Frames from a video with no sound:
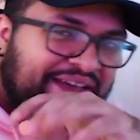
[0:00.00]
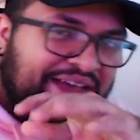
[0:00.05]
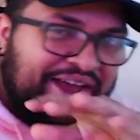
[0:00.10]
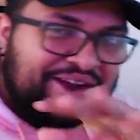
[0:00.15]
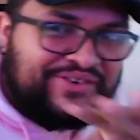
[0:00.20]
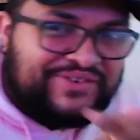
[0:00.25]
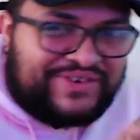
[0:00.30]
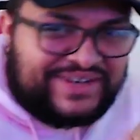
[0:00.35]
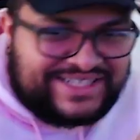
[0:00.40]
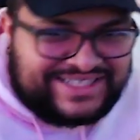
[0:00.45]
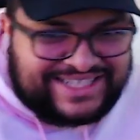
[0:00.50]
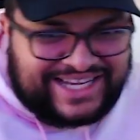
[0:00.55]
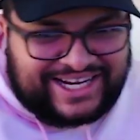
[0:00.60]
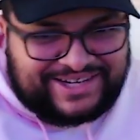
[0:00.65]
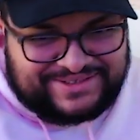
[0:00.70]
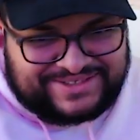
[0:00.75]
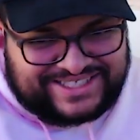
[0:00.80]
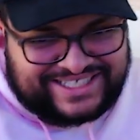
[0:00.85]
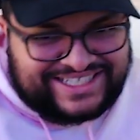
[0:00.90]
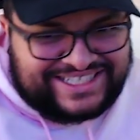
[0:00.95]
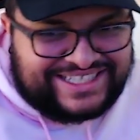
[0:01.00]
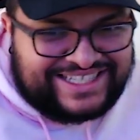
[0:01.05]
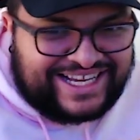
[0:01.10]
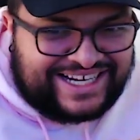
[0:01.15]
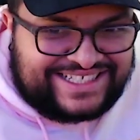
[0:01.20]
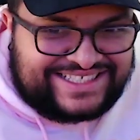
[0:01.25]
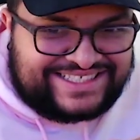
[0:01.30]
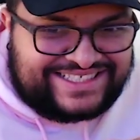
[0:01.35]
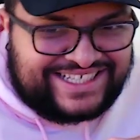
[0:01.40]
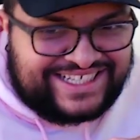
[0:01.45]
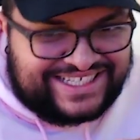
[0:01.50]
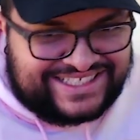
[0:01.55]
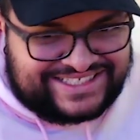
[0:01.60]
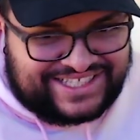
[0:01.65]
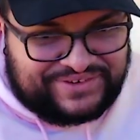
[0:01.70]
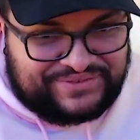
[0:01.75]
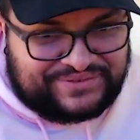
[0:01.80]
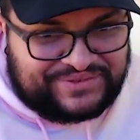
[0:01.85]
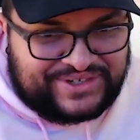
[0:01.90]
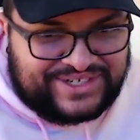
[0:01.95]
Every time she, like, sings,
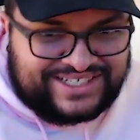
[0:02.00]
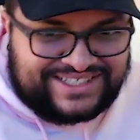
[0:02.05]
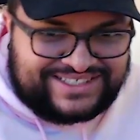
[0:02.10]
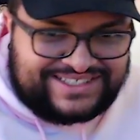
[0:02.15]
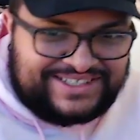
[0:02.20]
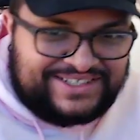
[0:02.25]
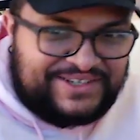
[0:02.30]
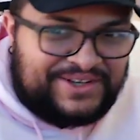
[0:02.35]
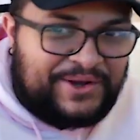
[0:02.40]
I freeze.